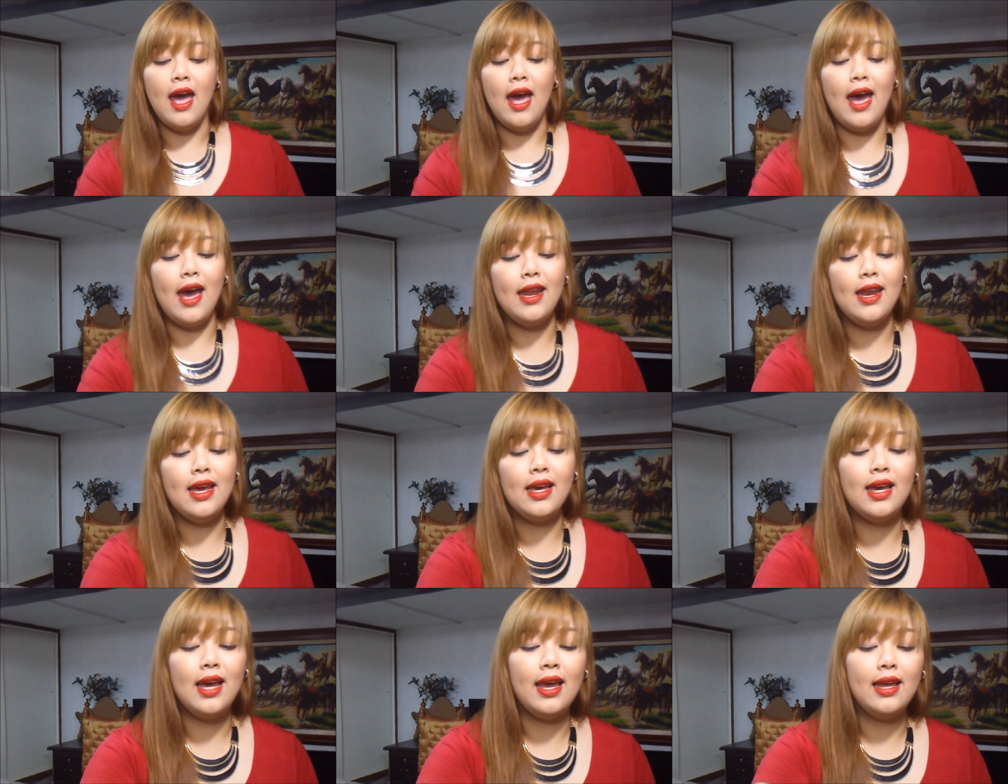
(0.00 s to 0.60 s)
and
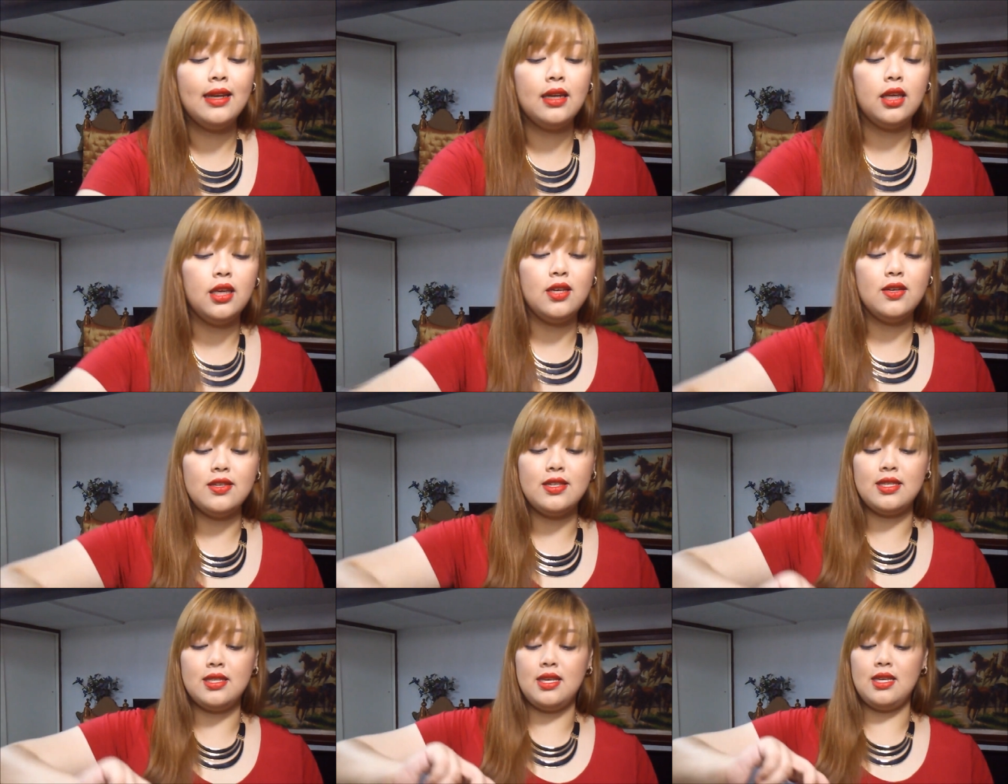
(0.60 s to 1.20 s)
I can't
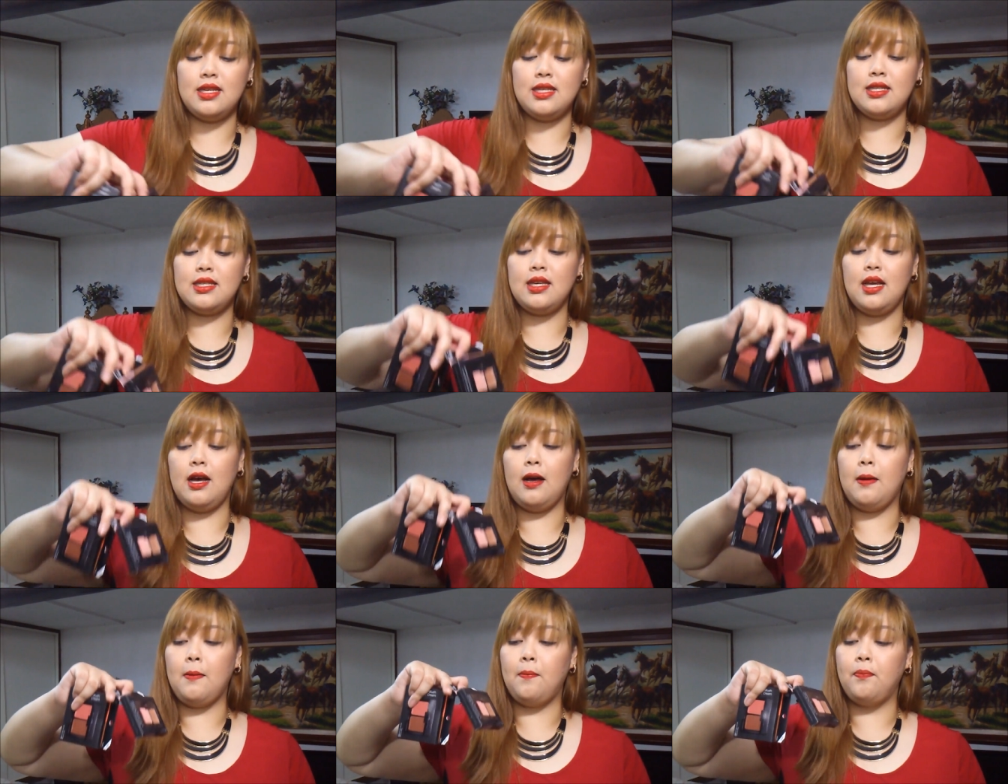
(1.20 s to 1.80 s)
use this
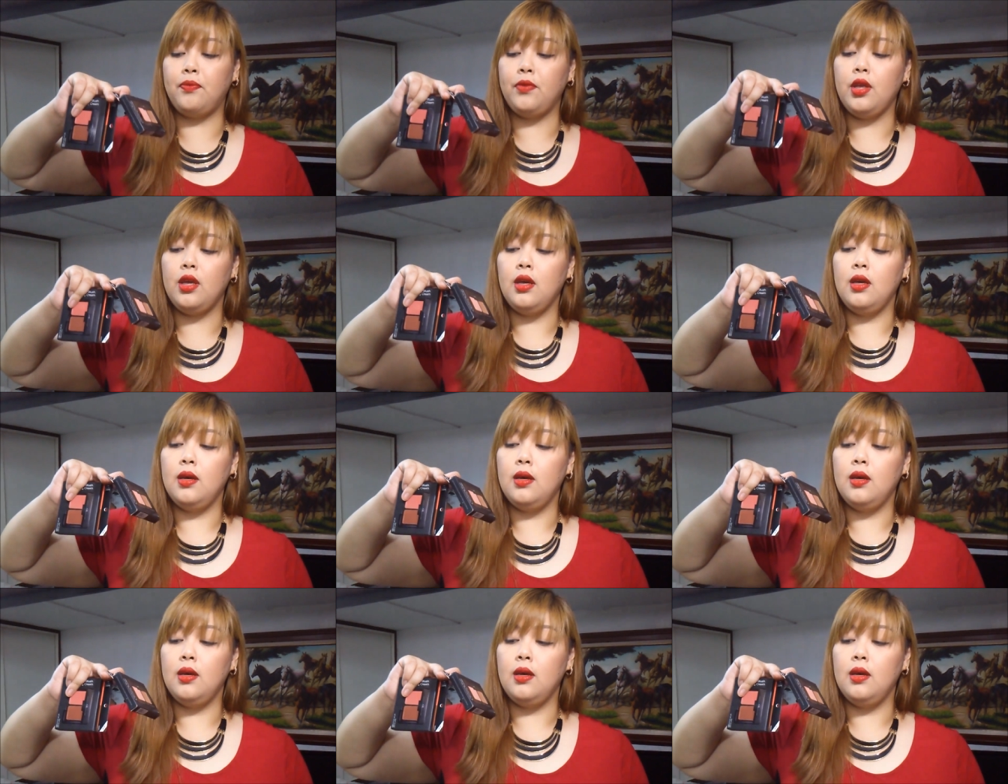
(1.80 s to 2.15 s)
um,